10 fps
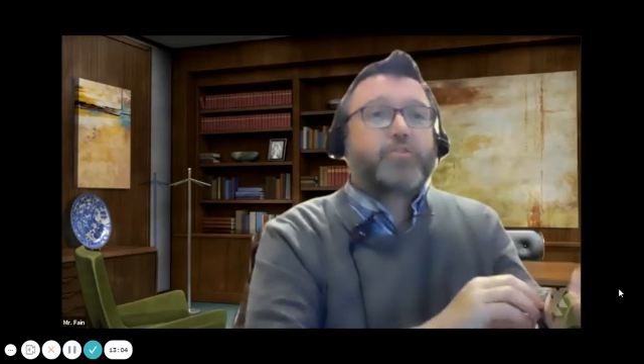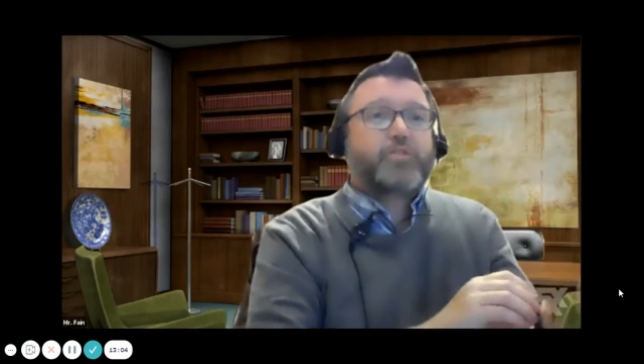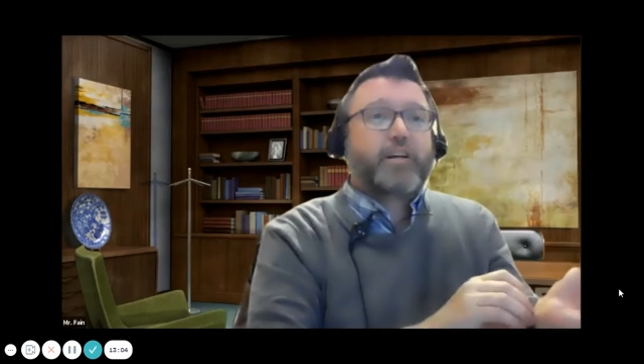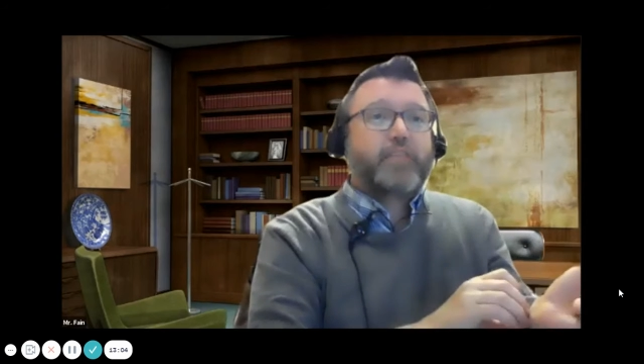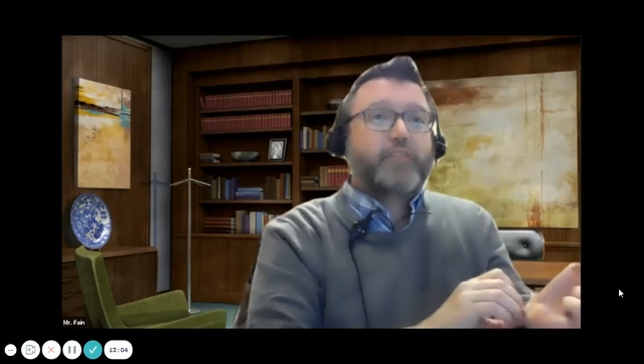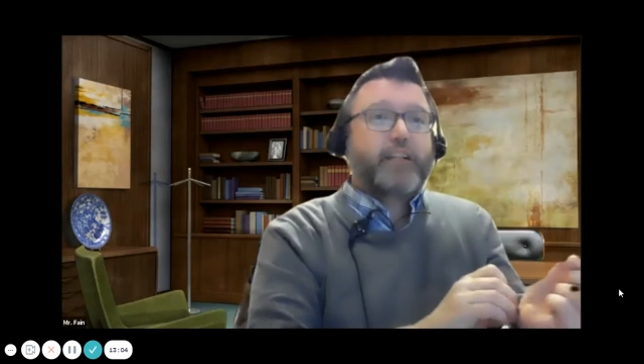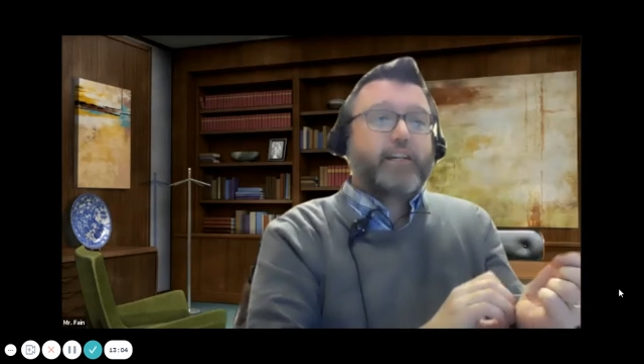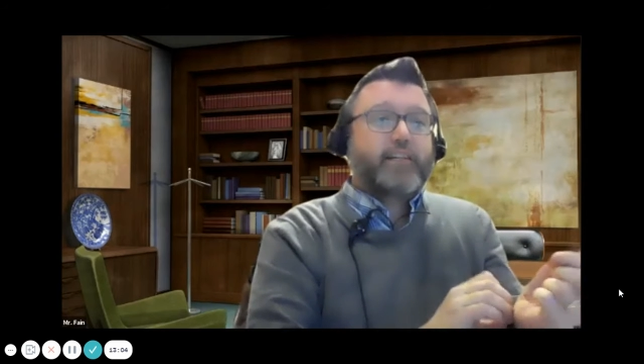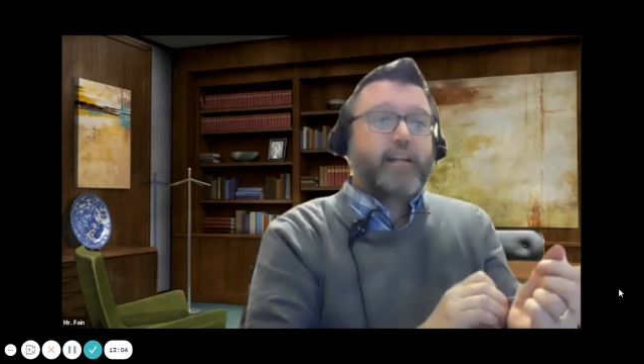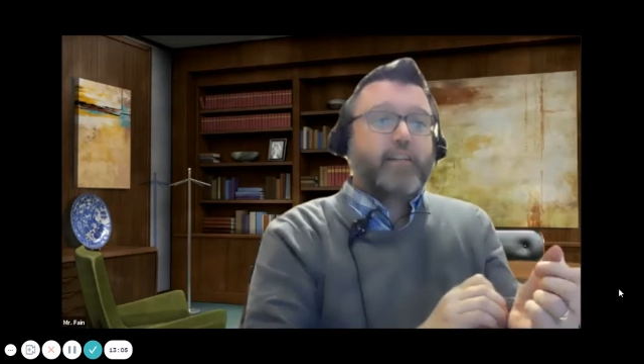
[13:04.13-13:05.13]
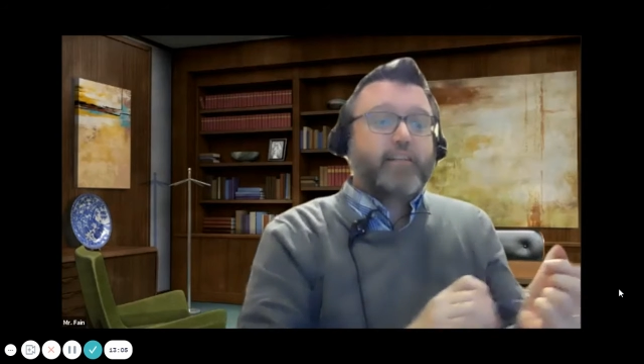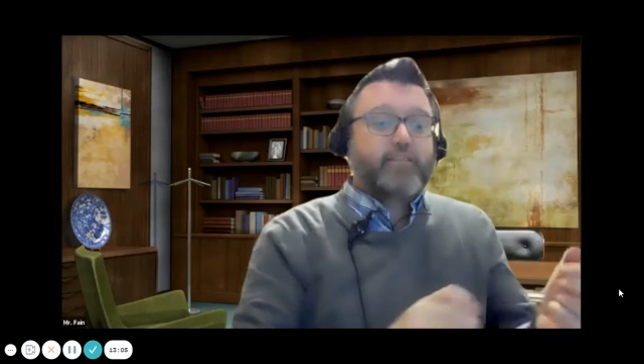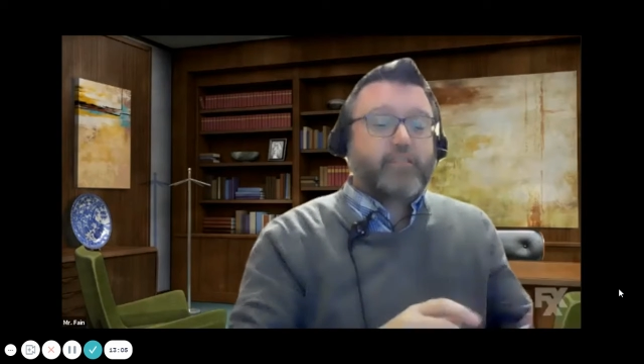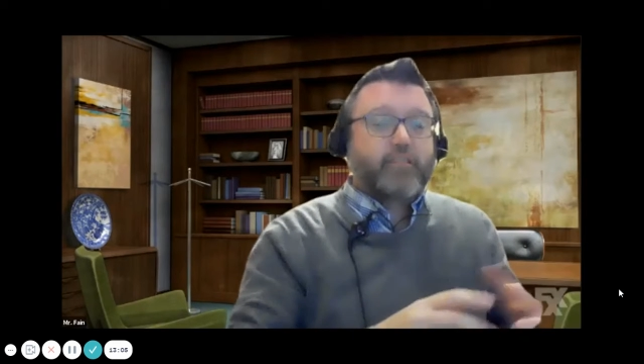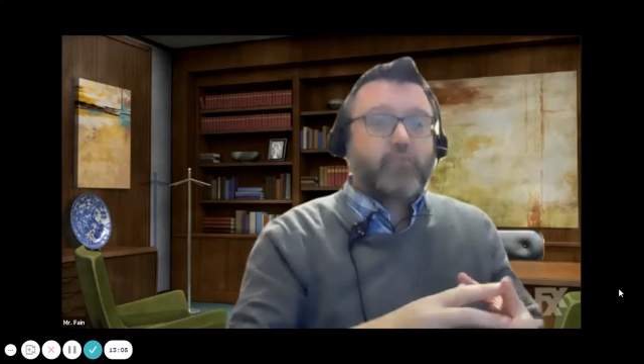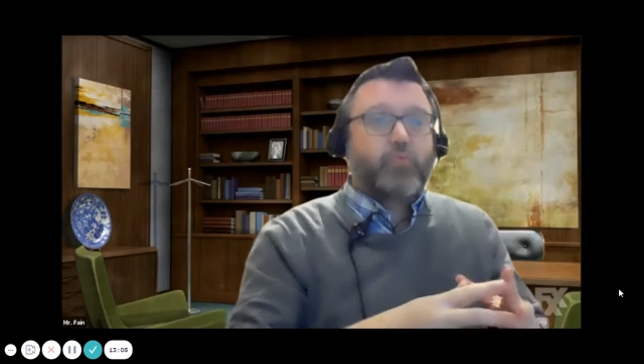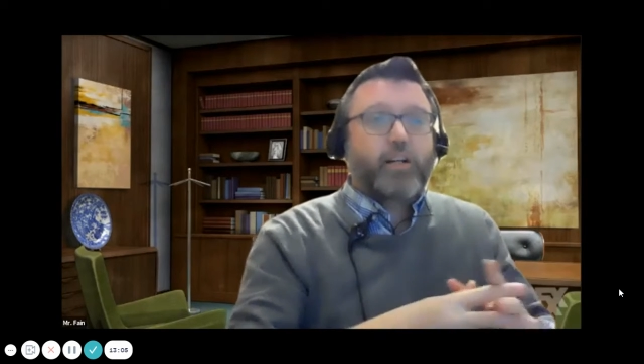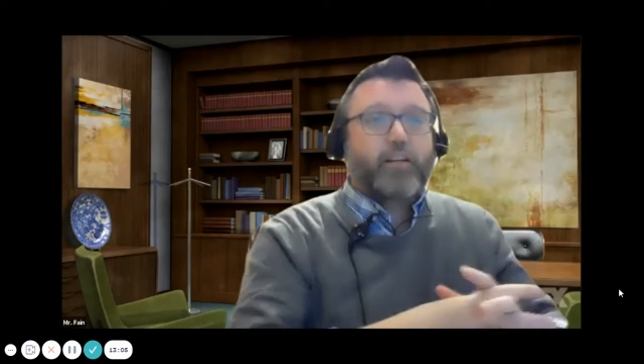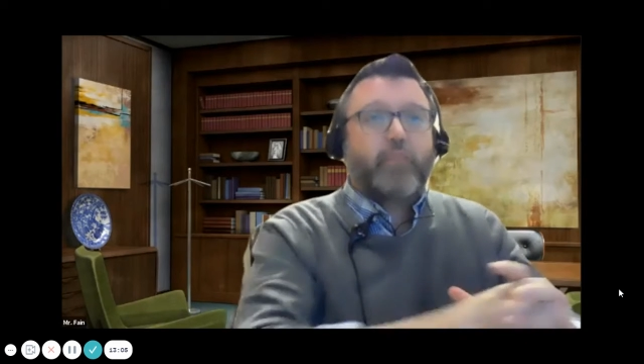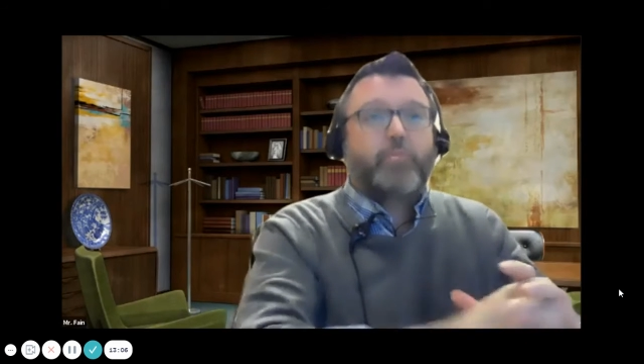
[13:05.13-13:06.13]
yourself and kind of tell us,
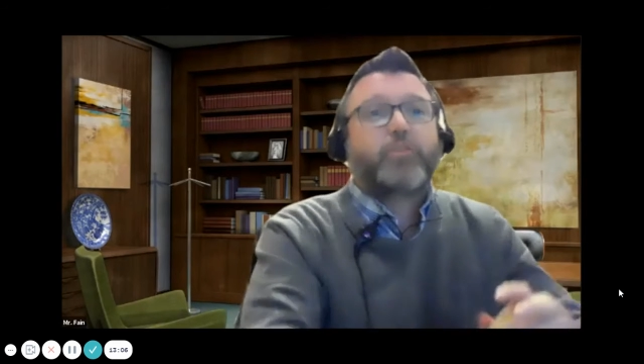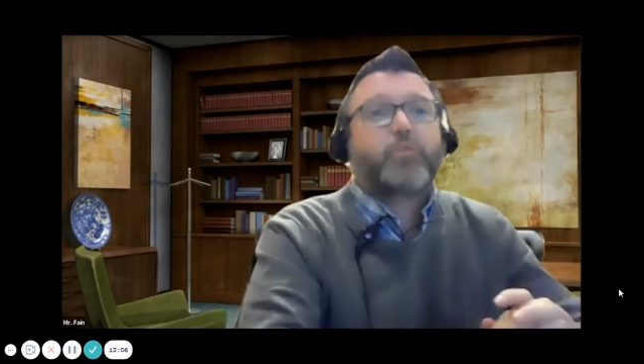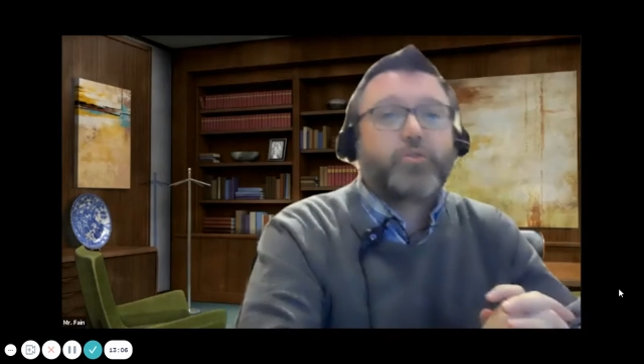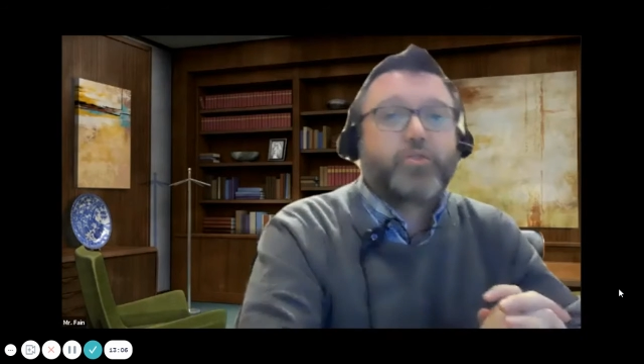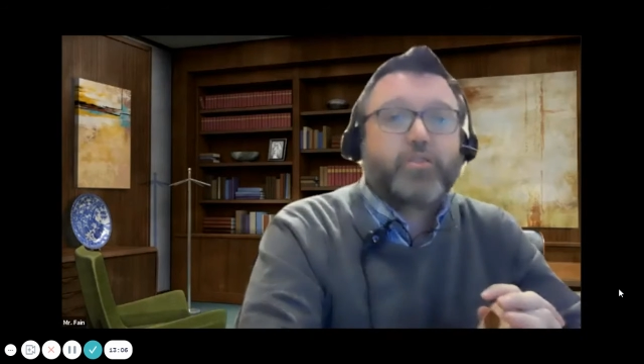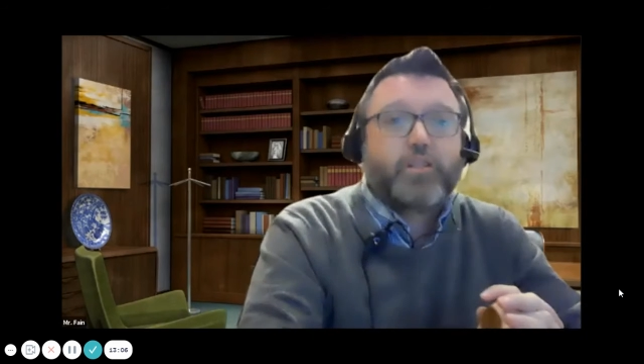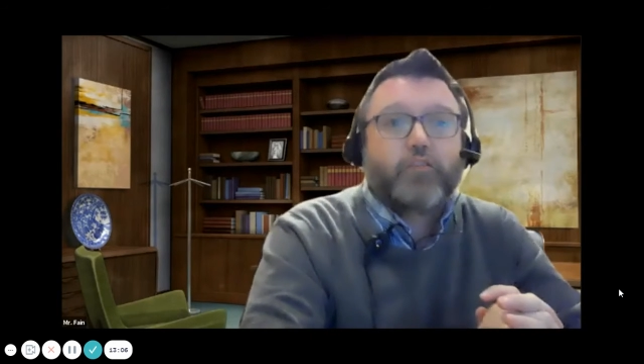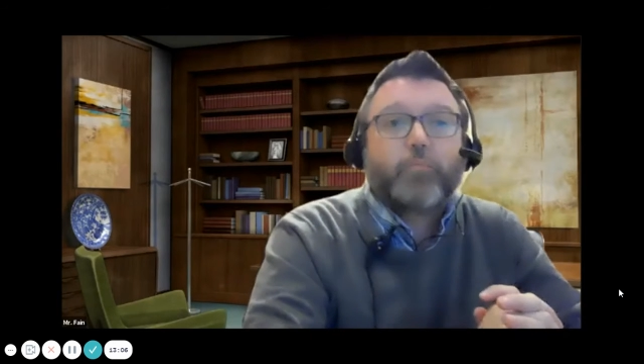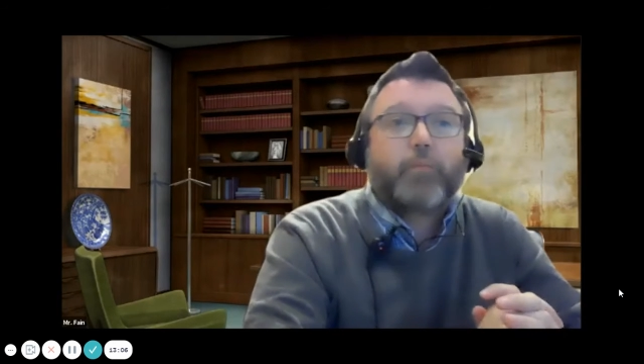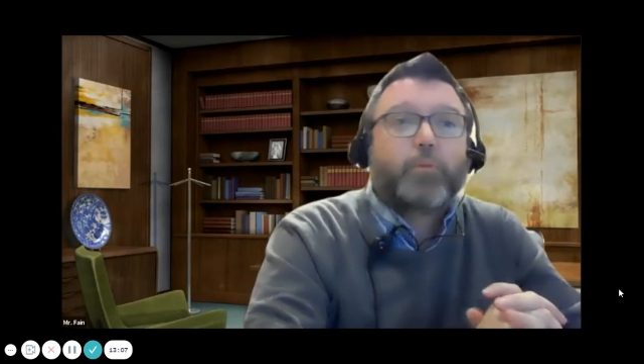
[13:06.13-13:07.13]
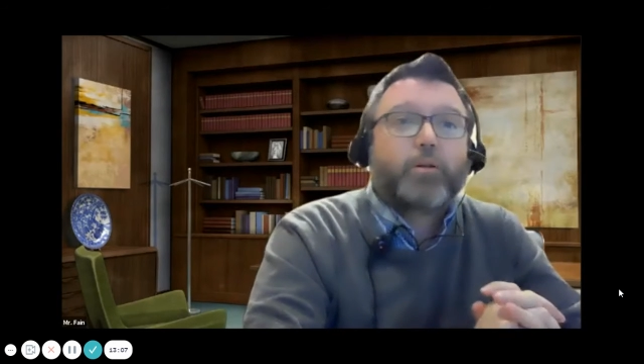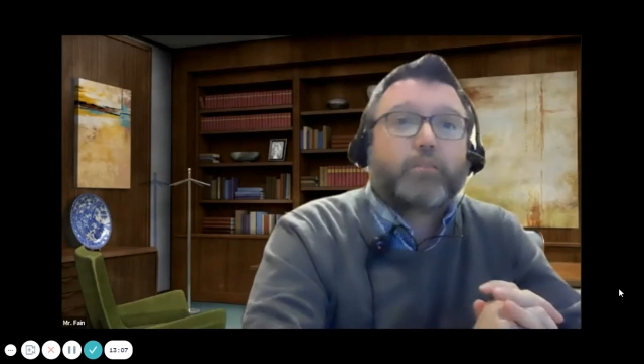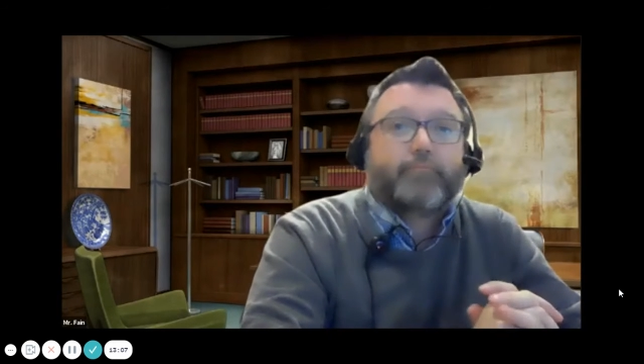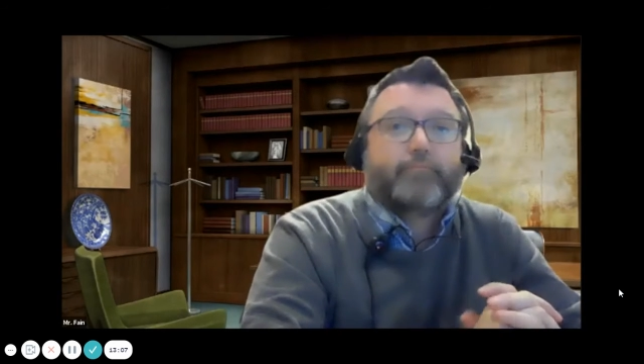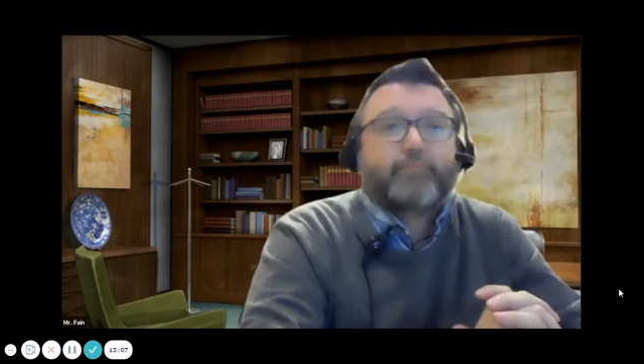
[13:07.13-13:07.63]
what AP courses you remember.